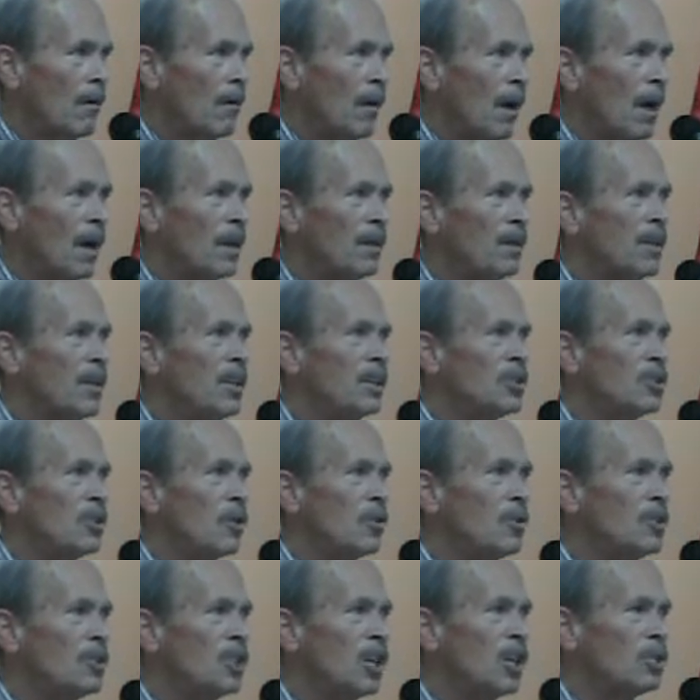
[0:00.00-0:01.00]
Right? These
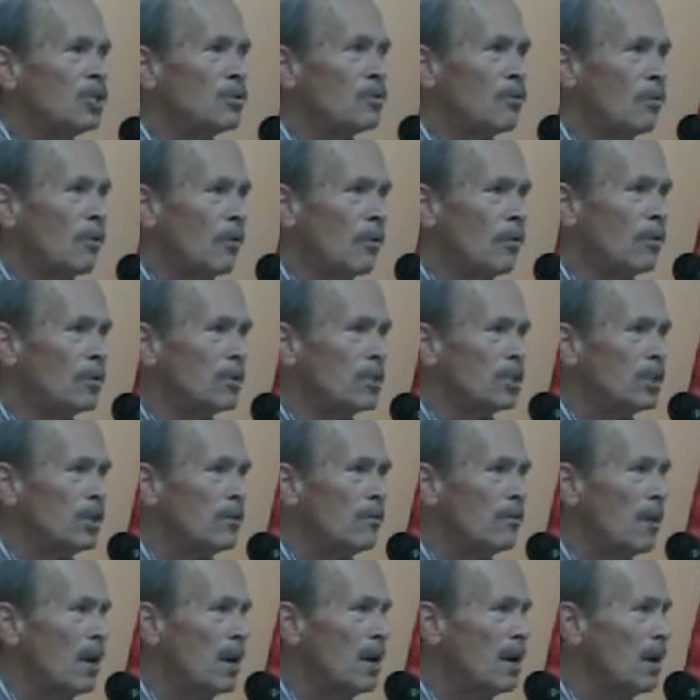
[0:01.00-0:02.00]
are just rules
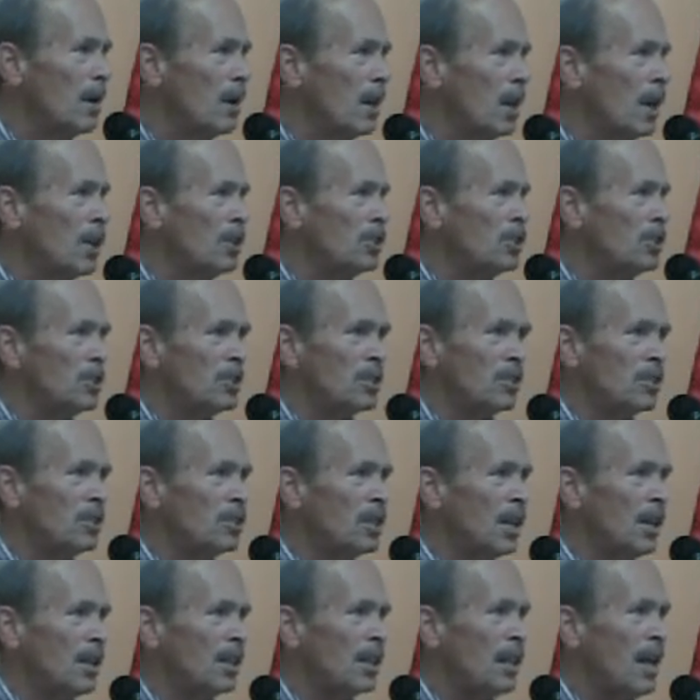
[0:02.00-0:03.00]
and regulations
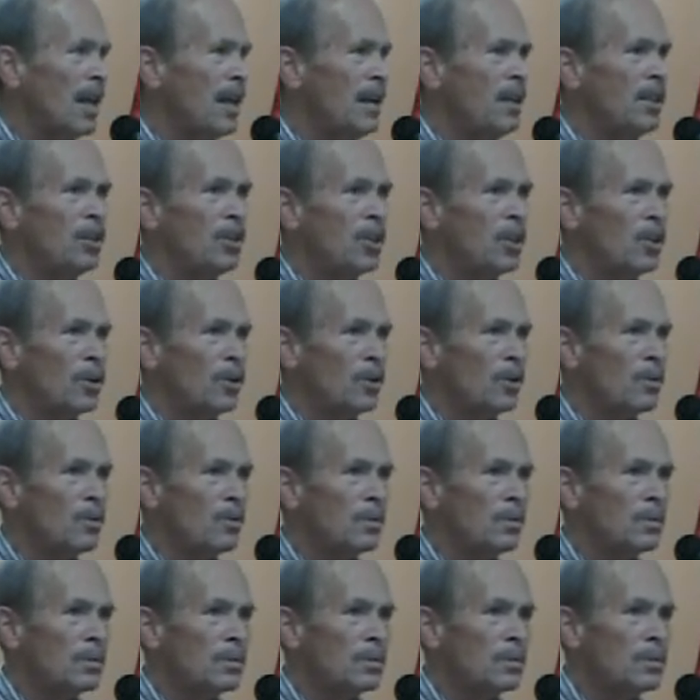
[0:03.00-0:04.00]
that they
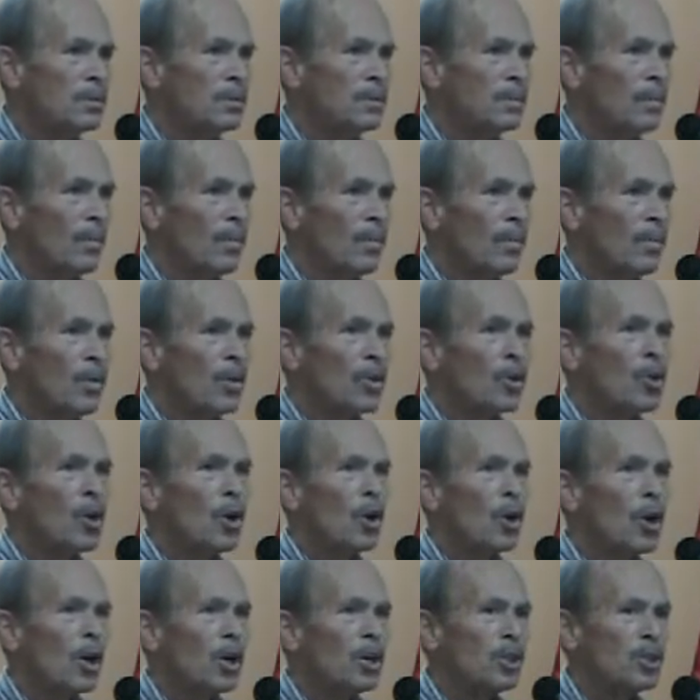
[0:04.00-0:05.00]
do
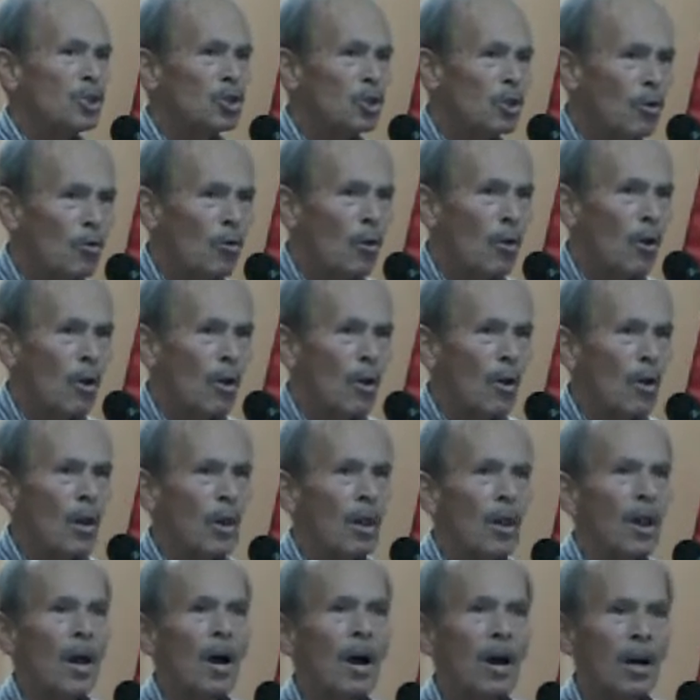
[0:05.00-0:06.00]
to
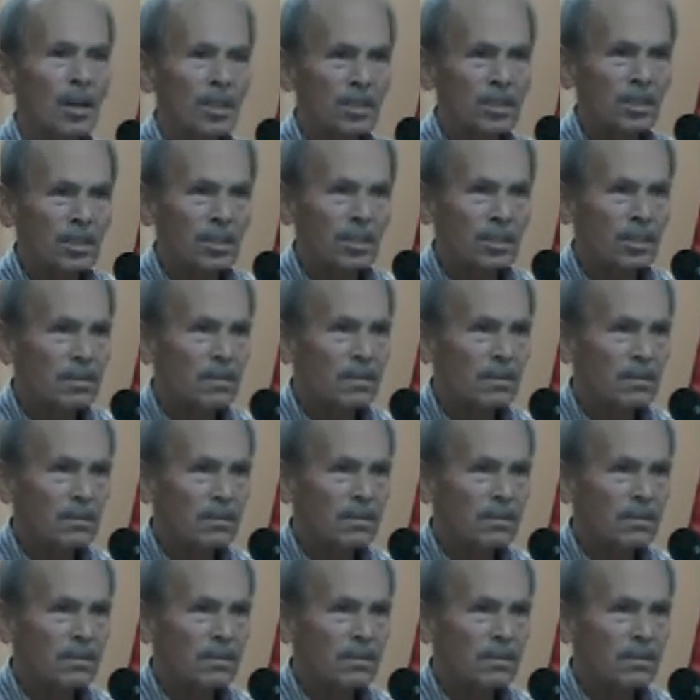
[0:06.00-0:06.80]
control us.